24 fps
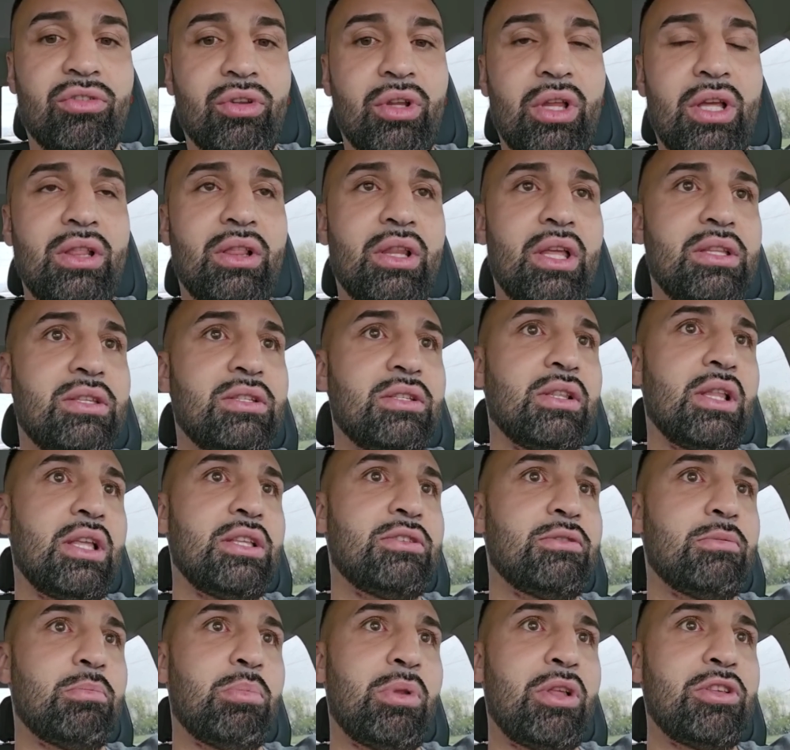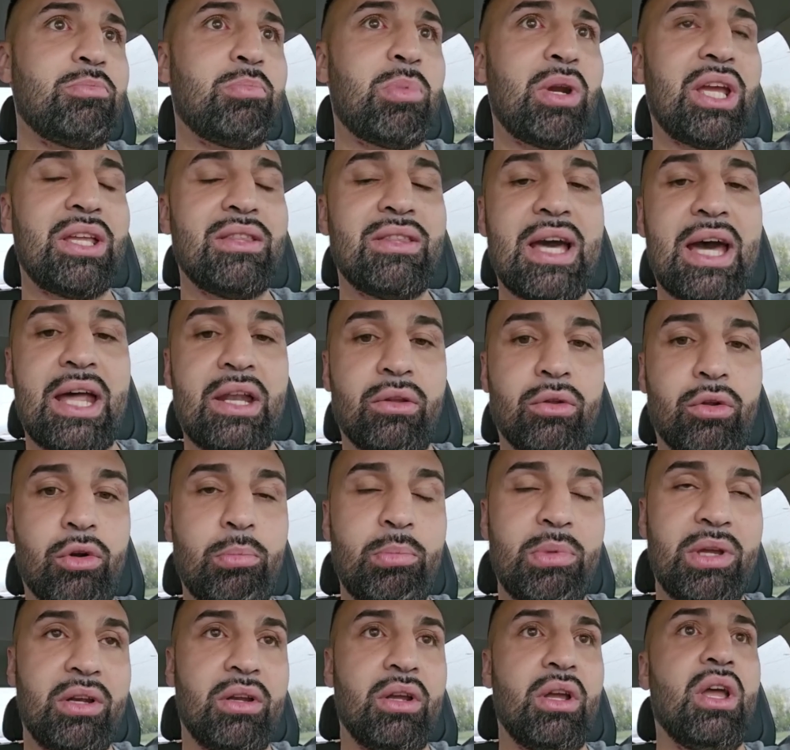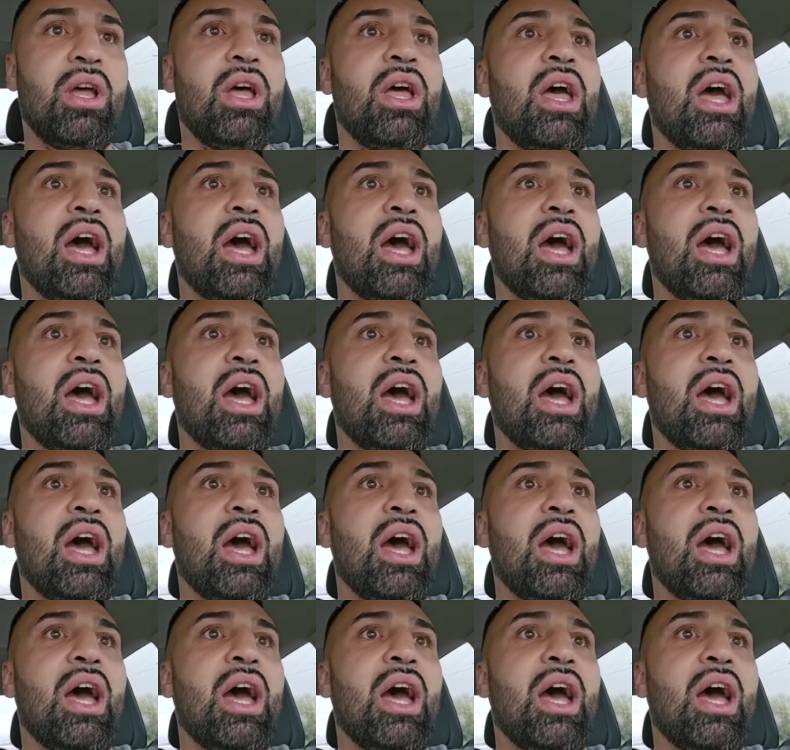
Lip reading: So let's break it down a little bit.